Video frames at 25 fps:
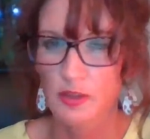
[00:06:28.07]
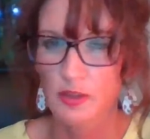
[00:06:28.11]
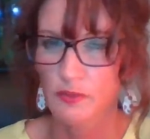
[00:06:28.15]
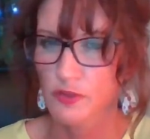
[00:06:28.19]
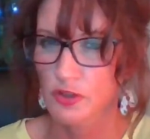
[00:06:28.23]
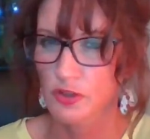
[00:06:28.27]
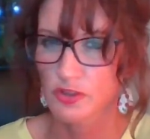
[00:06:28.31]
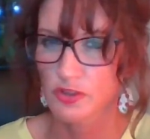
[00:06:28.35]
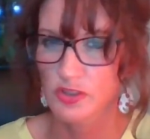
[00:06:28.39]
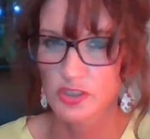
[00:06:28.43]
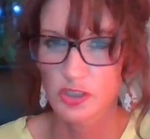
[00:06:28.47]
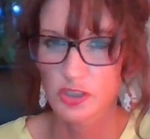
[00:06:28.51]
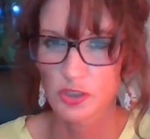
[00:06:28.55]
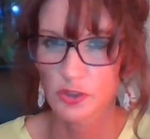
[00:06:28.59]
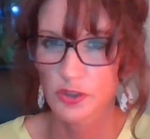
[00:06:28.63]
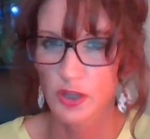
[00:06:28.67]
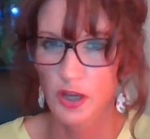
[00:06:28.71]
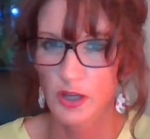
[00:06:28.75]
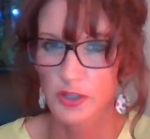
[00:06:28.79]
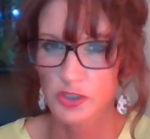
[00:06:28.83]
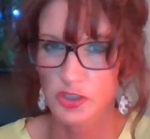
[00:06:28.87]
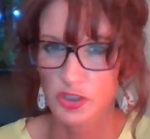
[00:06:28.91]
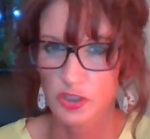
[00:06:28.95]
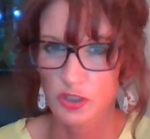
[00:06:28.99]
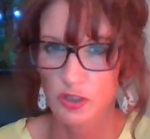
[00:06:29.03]
if you're still
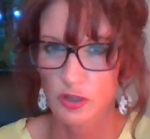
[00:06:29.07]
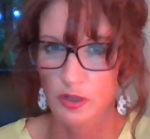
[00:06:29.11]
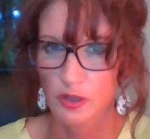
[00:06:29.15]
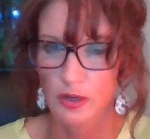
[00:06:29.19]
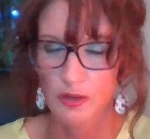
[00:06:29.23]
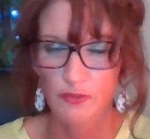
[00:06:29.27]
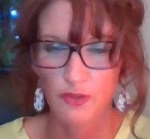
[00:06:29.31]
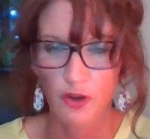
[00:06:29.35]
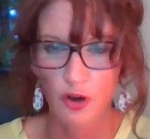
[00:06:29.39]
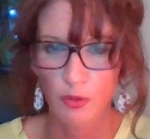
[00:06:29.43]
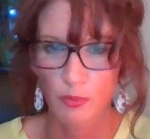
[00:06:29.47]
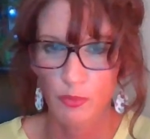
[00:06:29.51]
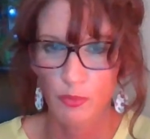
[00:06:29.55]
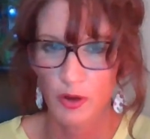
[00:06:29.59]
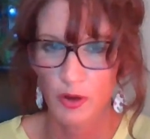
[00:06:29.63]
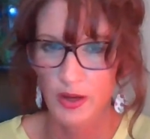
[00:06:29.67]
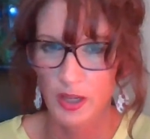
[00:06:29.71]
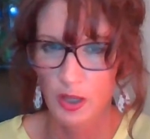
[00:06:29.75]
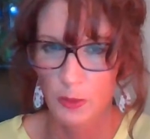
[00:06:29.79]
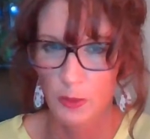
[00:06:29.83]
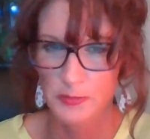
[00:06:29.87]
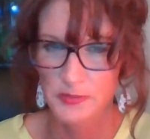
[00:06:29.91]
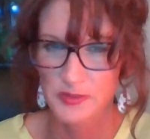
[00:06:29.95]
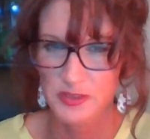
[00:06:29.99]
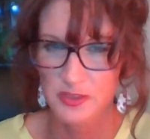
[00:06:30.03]
not sure, if homework
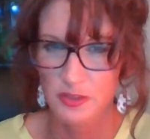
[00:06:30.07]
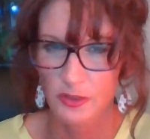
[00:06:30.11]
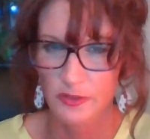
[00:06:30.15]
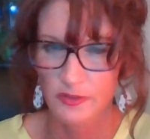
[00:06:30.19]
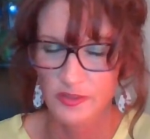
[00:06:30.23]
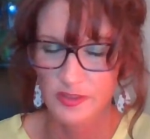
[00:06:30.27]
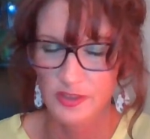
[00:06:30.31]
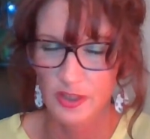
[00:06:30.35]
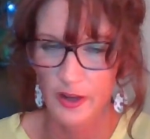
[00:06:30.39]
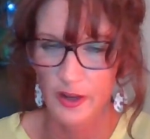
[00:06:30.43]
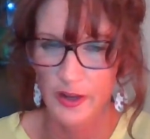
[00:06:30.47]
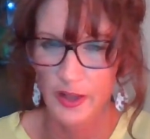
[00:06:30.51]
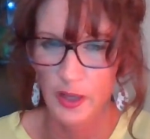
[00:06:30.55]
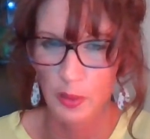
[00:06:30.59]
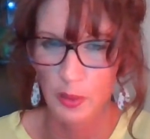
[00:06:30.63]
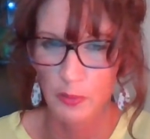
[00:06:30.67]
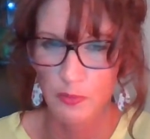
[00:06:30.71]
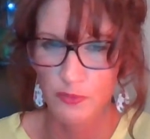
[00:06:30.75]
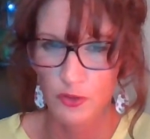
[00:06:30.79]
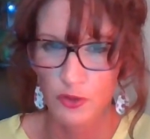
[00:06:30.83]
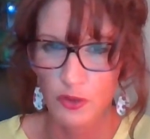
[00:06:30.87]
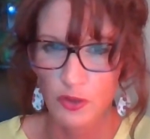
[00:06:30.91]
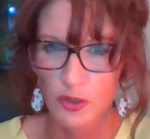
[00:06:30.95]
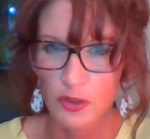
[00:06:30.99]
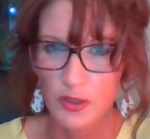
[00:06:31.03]
help still is not
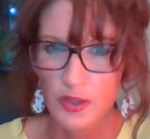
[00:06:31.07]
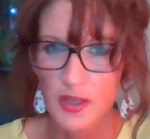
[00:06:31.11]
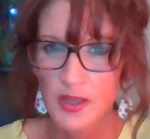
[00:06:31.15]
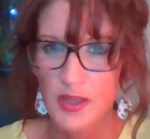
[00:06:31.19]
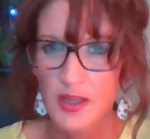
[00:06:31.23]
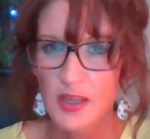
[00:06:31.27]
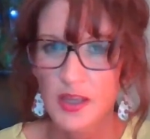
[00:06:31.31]
helpful,